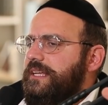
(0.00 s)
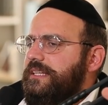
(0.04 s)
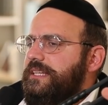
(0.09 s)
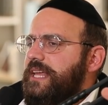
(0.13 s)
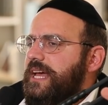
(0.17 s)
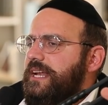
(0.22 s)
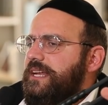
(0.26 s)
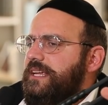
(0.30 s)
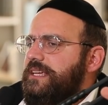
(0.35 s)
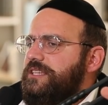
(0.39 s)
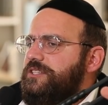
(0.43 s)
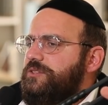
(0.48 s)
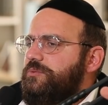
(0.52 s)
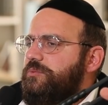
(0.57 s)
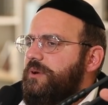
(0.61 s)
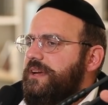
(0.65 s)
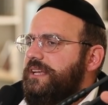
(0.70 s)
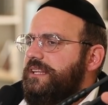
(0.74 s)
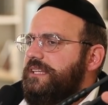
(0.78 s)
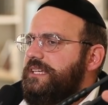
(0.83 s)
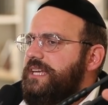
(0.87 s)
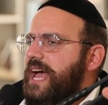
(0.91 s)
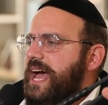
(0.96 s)
that
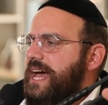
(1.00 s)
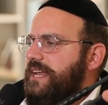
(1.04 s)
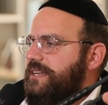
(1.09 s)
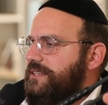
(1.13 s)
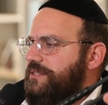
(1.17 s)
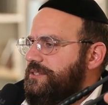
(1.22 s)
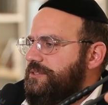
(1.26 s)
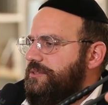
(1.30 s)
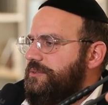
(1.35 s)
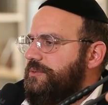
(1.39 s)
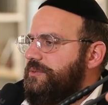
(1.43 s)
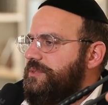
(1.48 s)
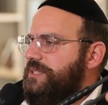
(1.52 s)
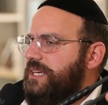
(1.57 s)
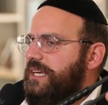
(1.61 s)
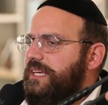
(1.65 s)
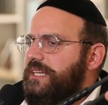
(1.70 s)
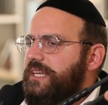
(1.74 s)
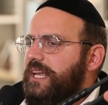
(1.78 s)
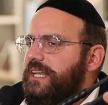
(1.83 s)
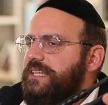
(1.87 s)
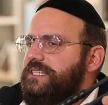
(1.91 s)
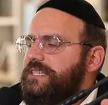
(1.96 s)
Israeli attitude,
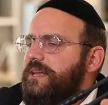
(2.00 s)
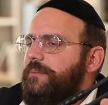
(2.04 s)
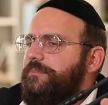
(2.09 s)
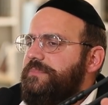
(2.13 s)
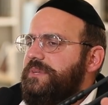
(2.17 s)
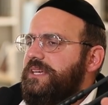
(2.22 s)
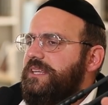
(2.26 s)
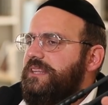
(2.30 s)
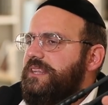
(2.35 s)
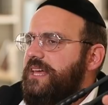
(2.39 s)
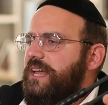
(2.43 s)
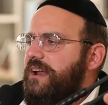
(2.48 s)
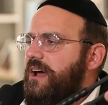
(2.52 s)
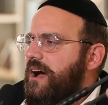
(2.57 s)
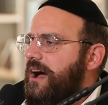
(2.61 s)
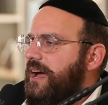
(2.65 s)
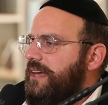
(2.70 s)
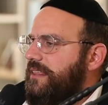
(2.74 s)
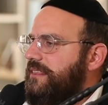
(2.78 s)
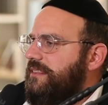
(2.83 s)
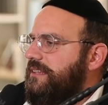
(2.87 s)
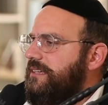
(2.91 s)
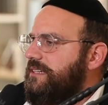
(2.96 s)
it's something that
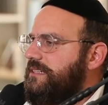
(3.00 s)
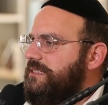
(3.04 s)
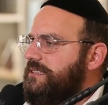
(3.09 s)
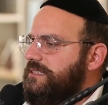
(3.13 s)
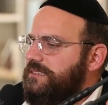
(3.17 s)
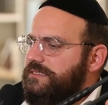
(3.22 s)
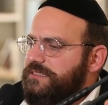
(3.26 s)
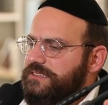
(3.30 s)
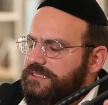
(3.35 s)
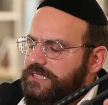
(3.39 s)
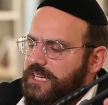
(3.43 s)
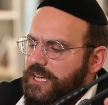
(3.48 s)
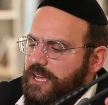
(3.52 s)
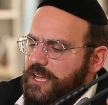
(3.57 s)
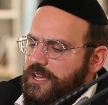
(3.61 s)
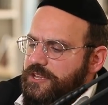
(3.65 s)
I think is